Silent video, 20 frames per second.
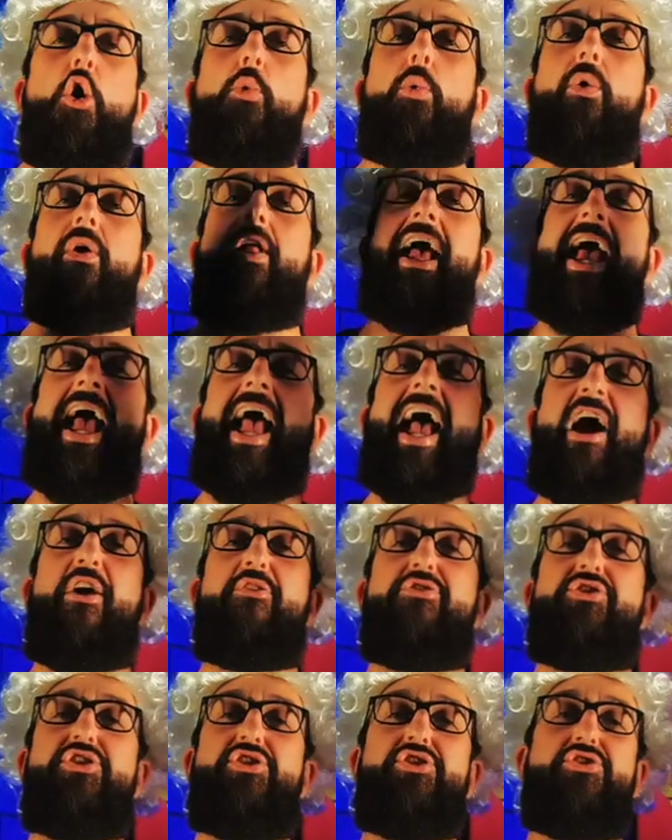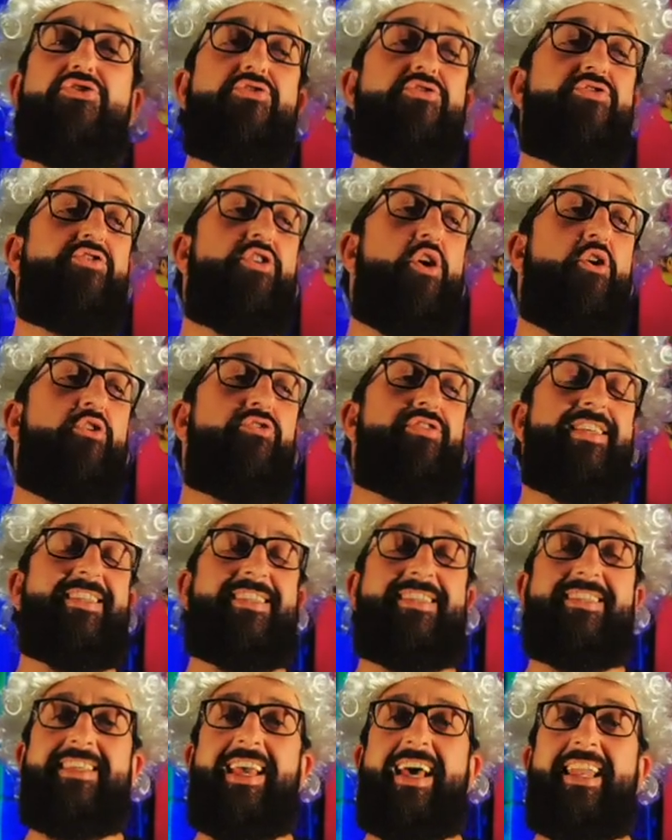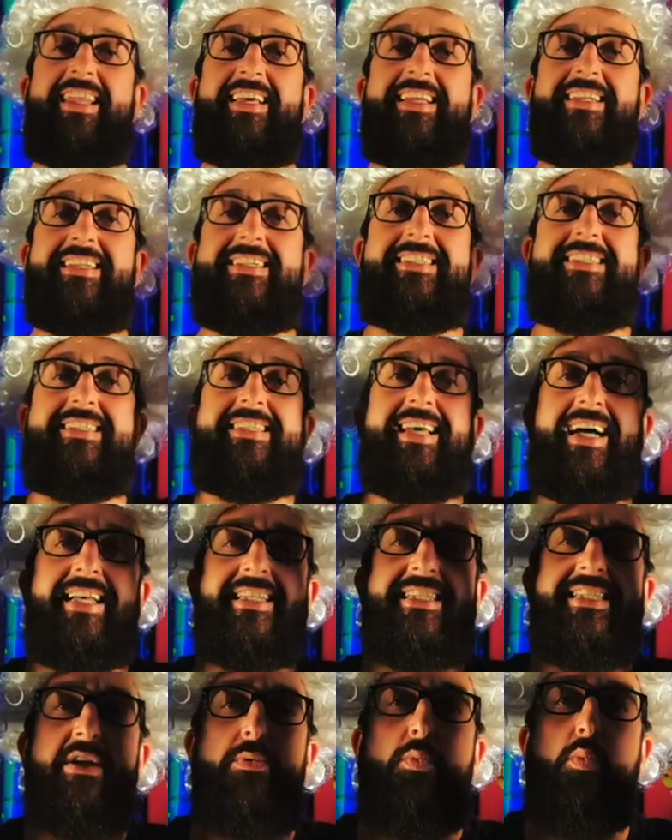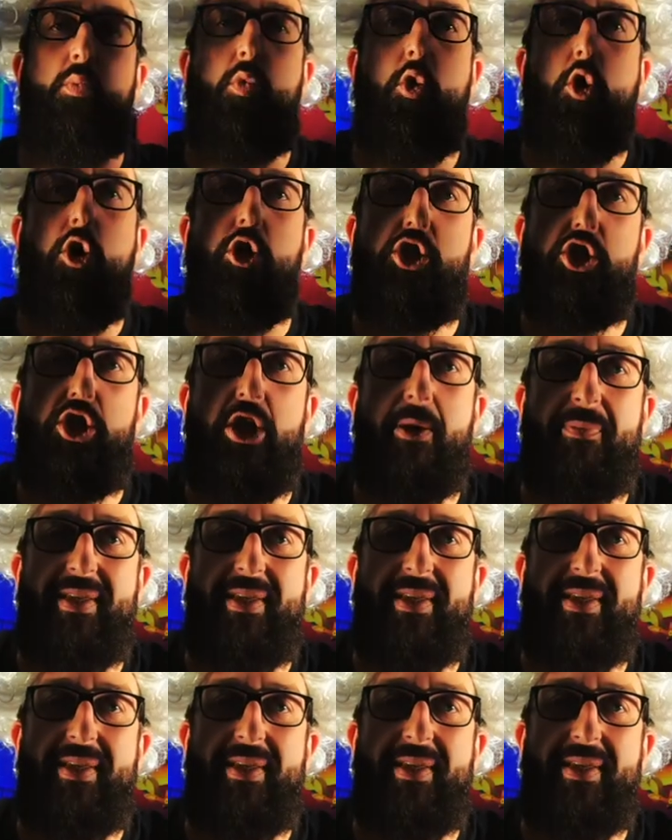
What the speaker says: Well, how do you know the seller doesn't worship